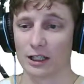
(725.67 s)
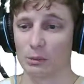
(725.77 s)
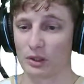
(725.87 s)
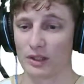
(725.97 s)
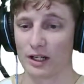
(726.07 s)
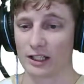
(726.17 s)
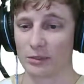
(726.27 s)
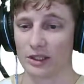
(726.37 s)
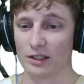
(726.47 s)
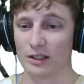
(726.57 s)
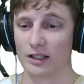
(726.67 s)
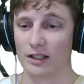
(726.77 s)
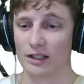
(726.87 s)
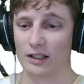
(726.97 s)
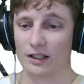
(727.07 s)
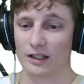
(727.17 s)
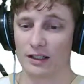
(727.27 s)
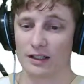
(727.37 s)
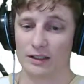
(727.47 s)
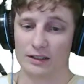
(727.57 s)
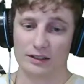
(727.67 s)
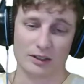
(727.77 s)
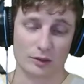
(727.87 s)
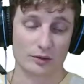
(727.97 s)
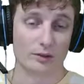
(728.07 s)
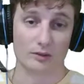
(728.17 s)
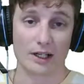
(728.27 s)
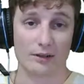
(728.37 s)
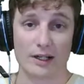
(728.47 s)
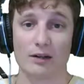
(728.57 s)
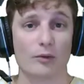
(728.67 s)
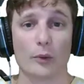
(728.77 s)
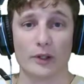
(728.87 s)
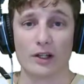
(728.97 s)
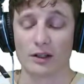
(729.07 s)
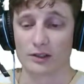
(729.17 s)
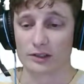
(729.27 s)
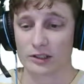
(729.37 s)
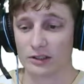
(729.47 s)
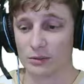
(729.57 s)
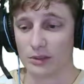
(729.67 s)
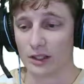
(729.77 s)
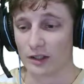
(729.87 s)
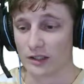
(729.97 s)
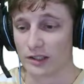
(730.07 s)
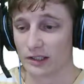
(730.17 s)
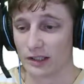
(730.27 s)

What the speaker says: per document. Or right around $40, to be honest.